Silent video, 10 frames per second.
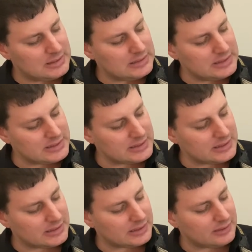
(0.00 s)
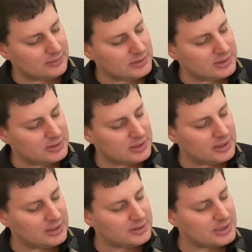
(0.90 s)
Let's see, let's look at
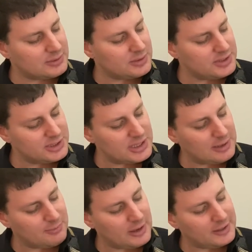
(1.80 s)
another shape. So this shape right